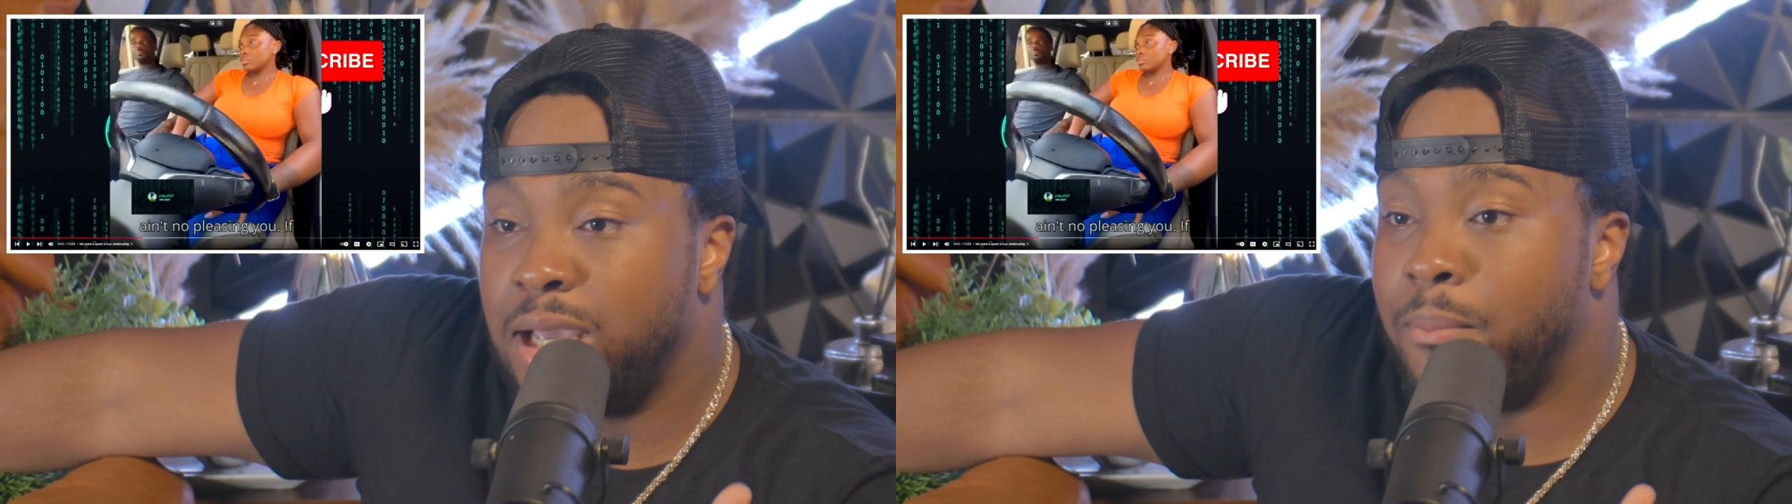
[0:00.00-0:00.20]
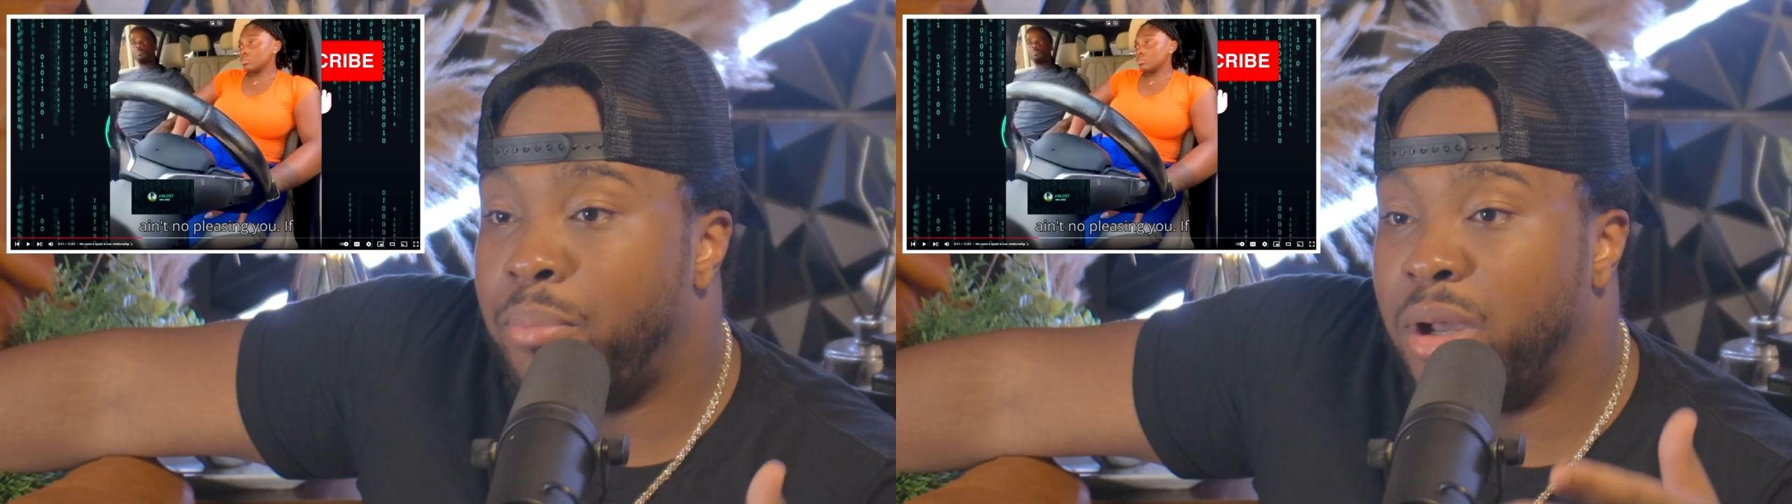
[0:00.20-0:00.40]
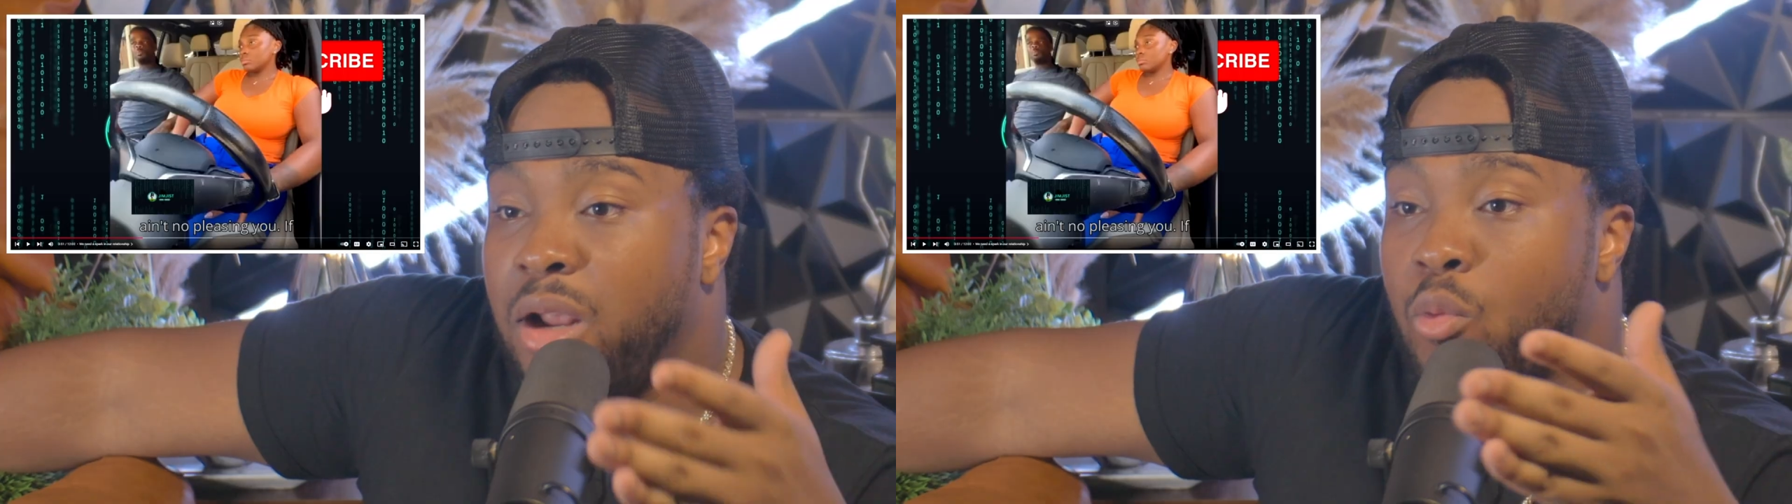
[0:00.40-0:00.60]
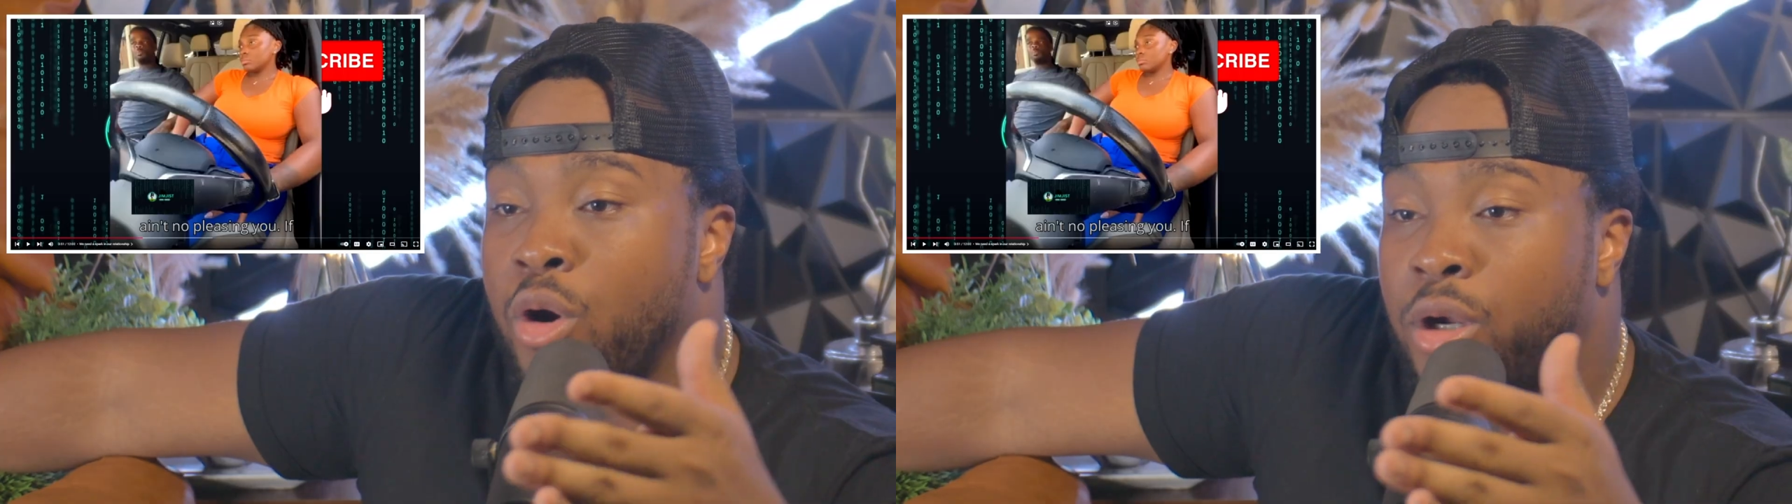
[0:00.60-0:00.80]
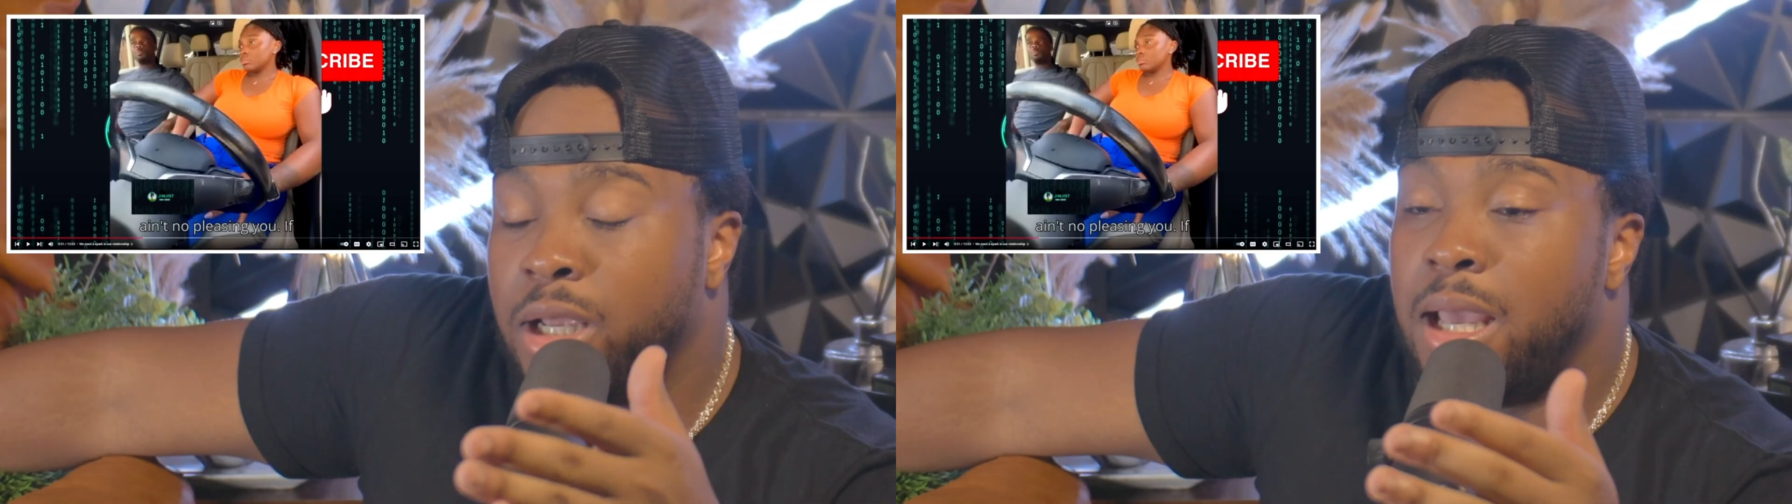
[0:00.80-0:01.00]
put in
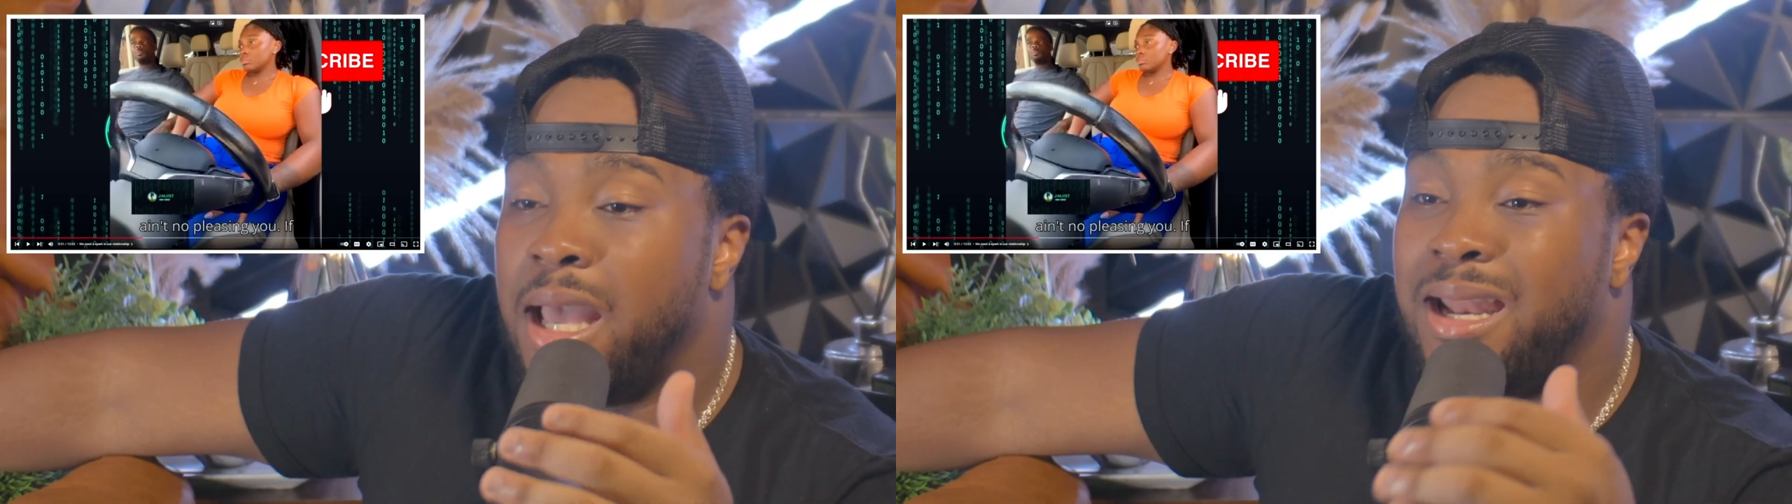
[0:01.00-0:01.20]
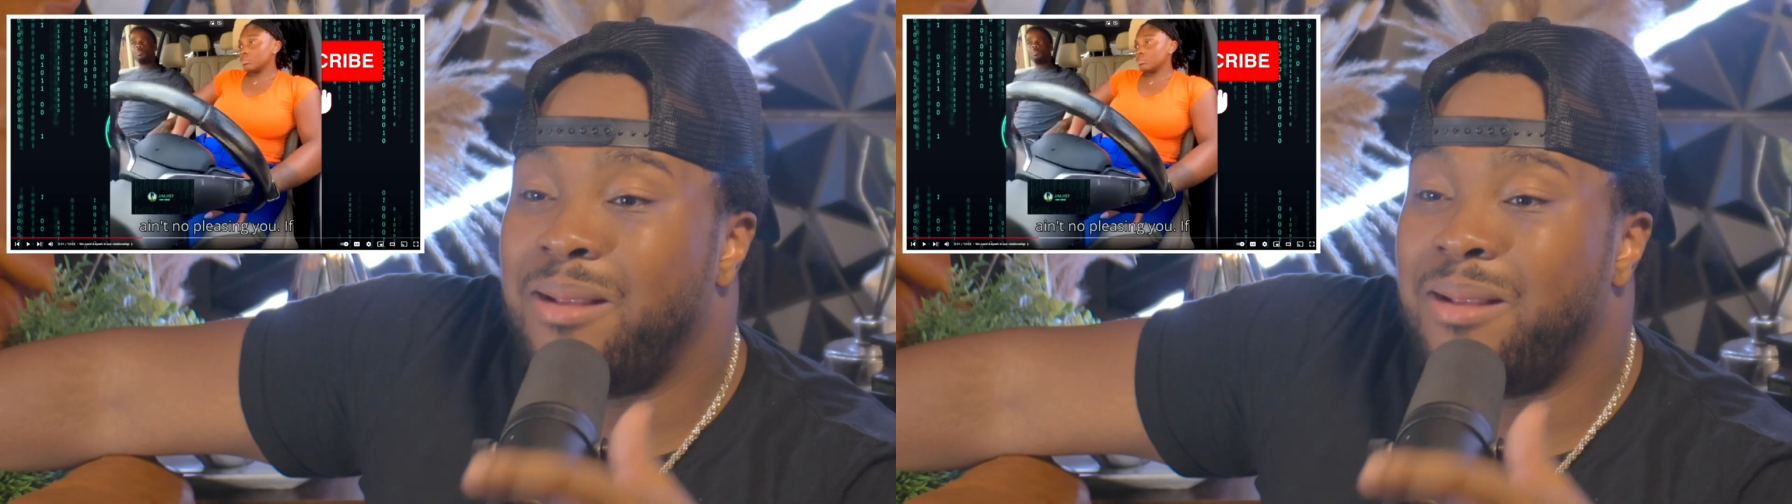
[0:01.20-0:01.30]
work, and then